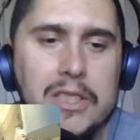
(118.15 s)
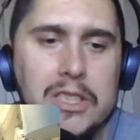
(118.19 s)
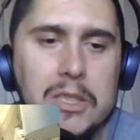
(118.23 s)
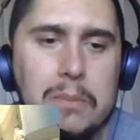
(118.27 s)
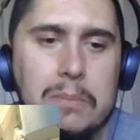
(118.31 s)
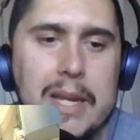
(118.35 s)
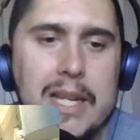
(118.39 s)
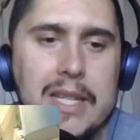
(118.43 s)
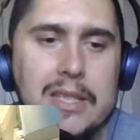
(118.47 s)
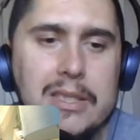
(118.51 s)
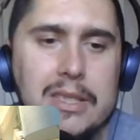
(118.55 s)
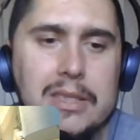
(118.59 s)
its
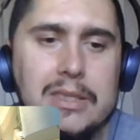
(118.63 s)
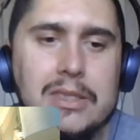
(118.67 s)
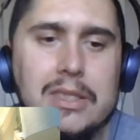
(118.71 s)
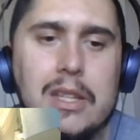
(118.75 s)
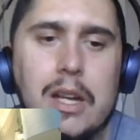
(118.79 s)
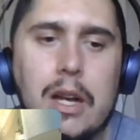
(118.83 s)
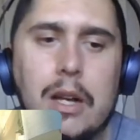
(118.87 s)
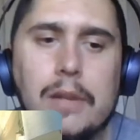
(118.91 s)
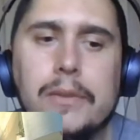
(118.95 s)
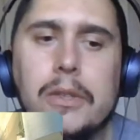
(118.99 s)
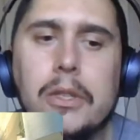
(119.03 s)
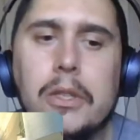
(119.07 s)
bases
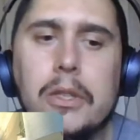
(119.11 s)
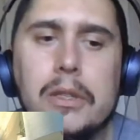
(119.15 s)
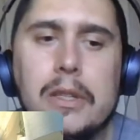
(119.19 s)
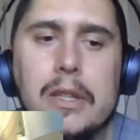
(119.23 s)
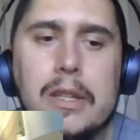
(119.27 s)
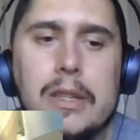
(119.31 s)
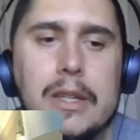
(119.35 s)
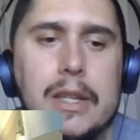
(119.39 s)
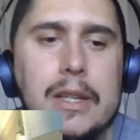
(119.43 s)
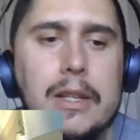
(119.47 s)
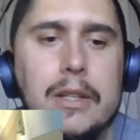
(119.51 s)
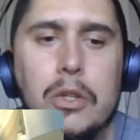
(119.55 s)
covered,
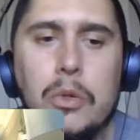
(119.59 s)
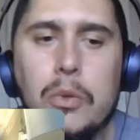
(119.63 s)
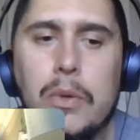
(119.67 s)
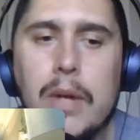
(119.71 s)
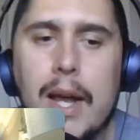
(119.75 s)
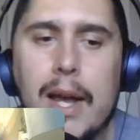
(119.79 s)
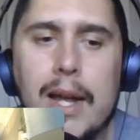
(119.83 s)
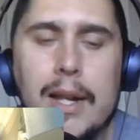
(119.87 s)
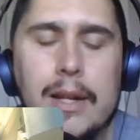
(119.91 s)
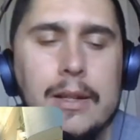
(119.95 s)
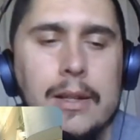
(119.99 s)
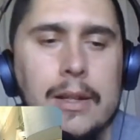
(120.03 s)
and then you
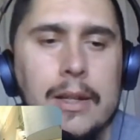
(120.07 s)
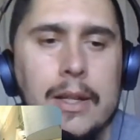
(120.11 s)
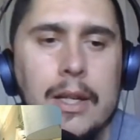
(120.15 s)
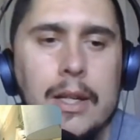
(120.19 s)
got